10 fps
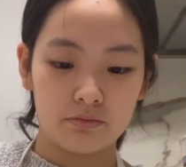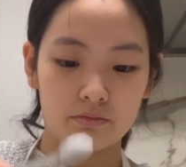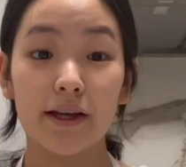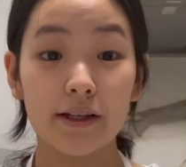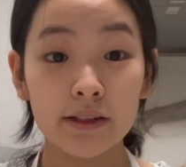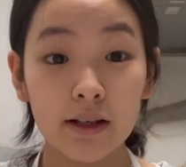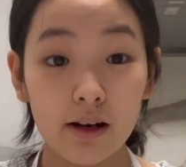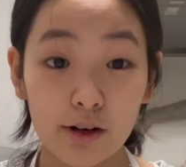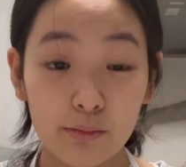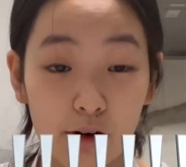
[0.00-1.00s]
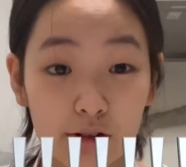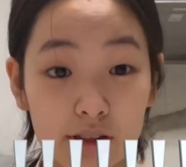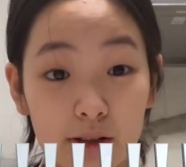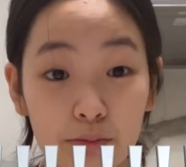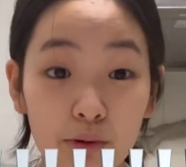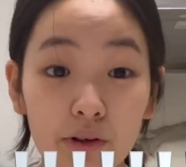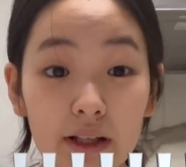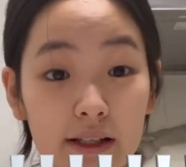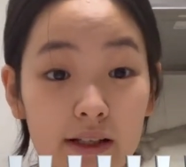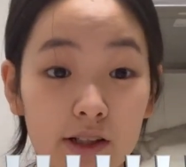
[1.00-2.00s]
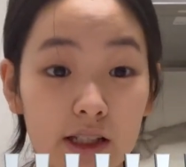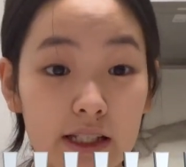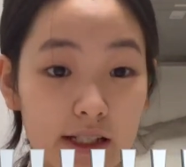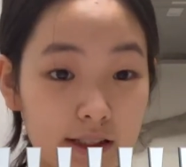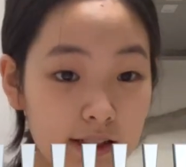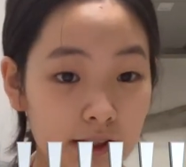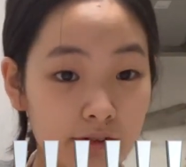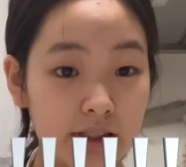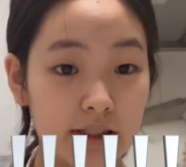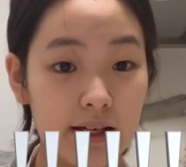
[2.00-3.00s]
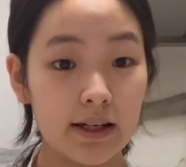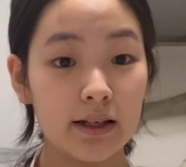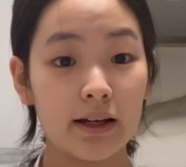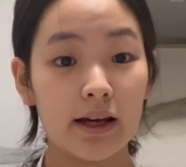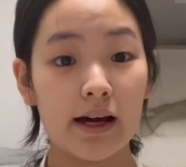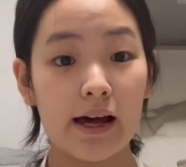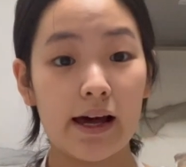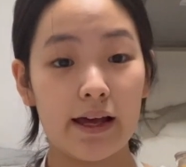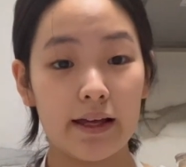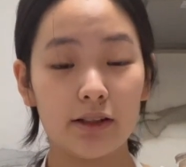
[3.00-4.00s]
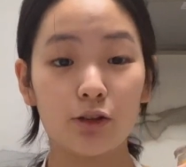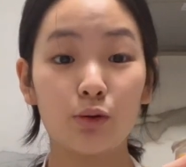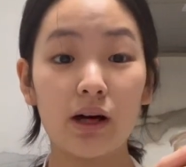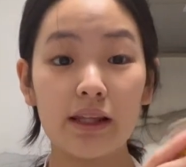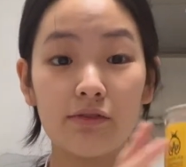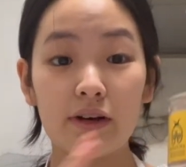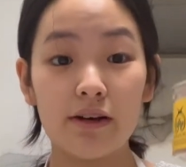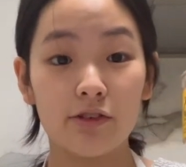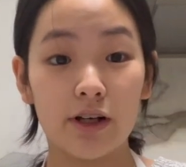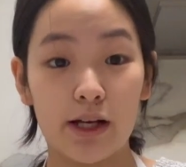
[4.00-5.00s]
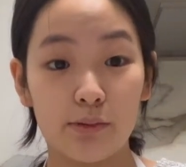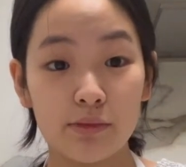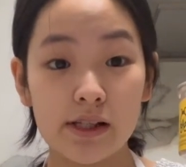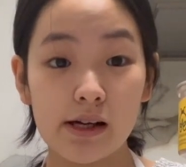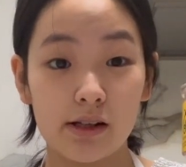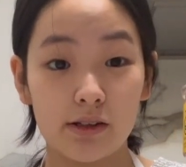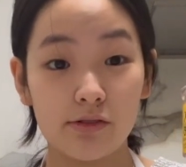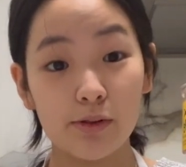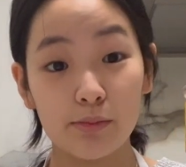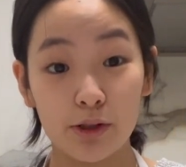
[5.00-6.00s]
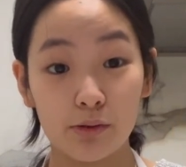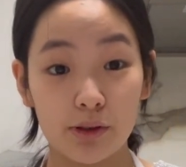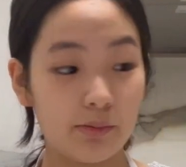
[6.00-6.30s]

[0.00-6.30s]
And our most important ingredient of today, add 25 grams of mealworm